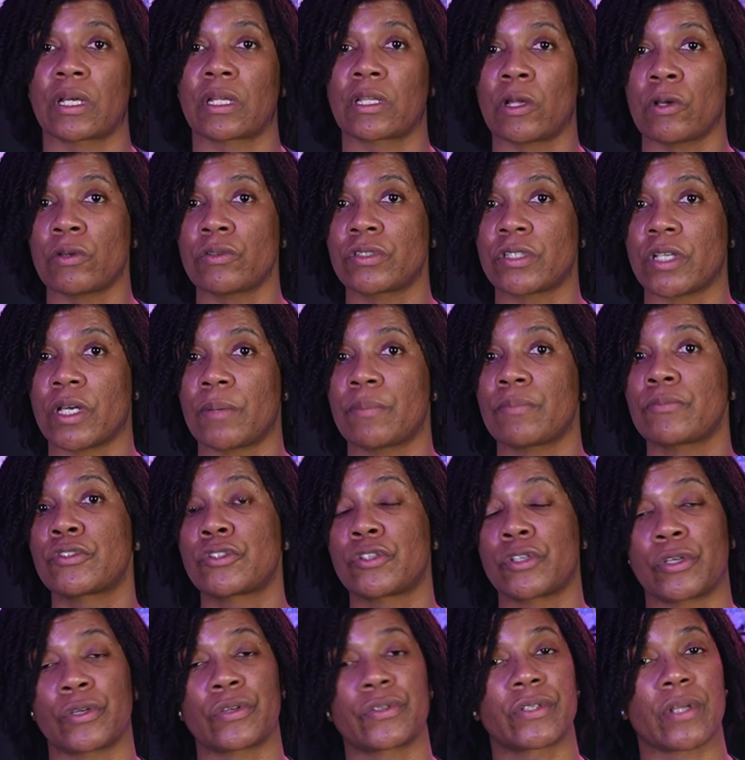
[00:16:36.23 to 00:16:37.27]
close up
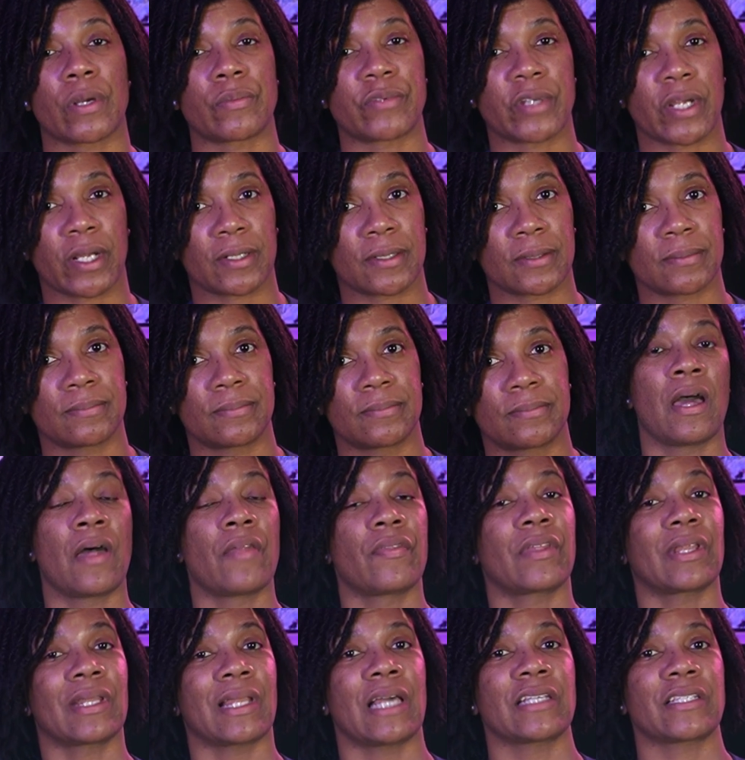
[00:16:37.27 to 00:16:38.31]
to your subject.
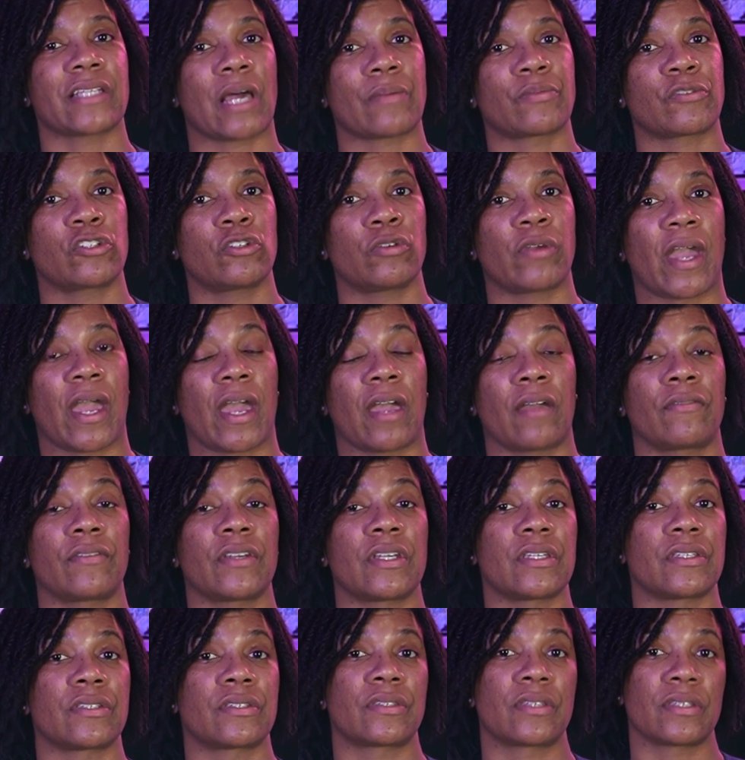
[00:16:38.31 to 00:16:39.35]
The last option you have
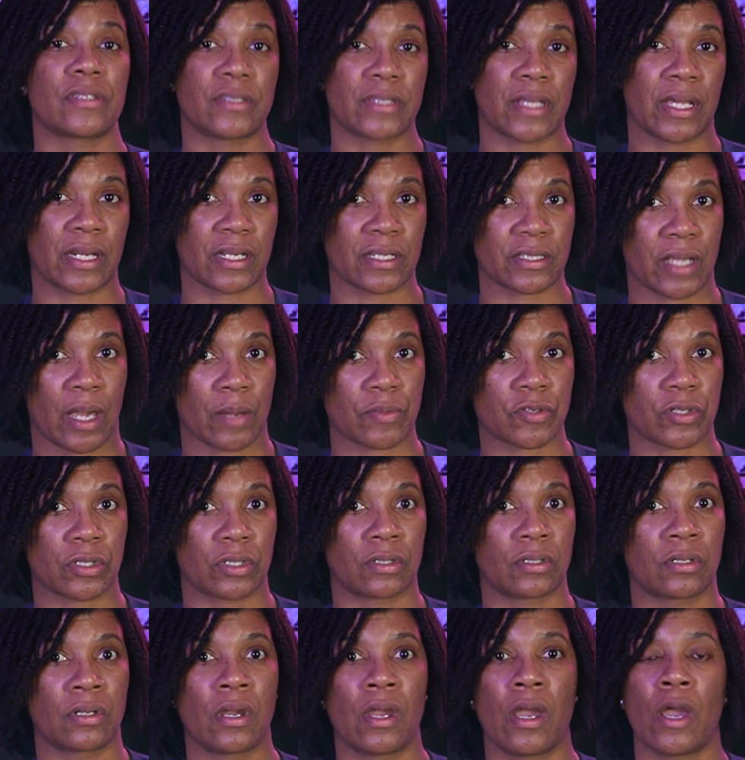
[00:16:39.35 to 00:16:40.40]
is the settings option.
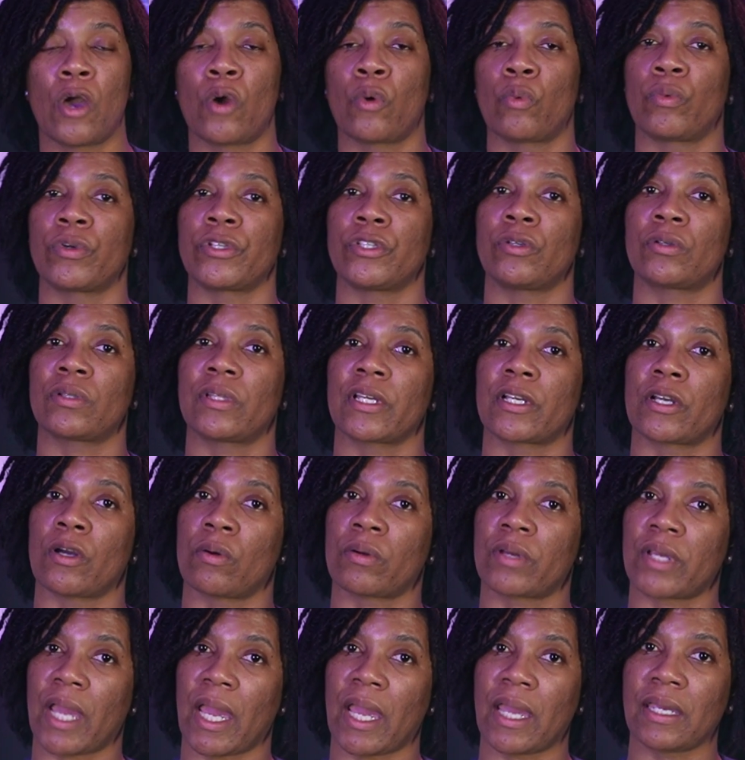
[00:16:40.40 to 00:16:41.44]
When you click
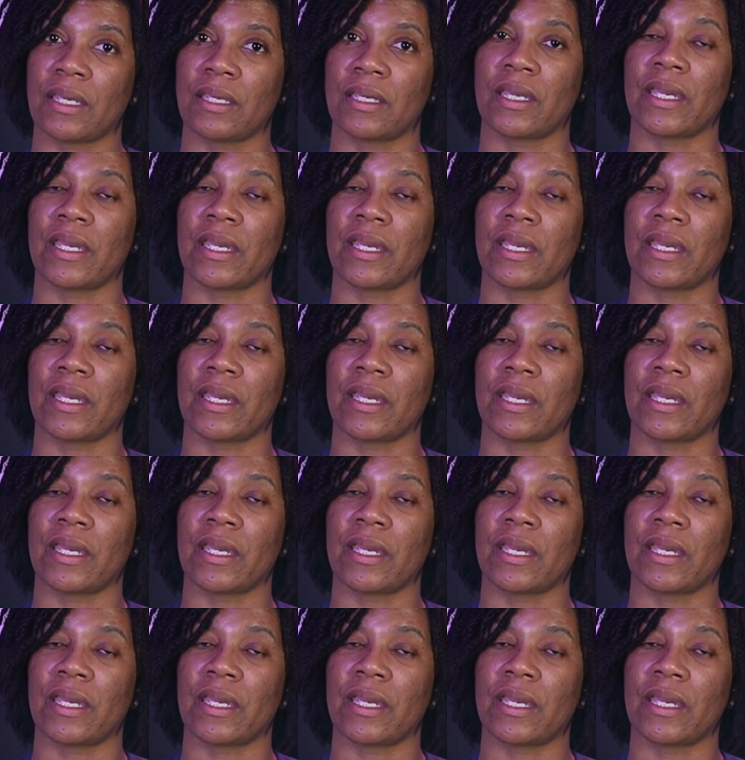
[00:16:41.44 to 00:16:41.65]
OK,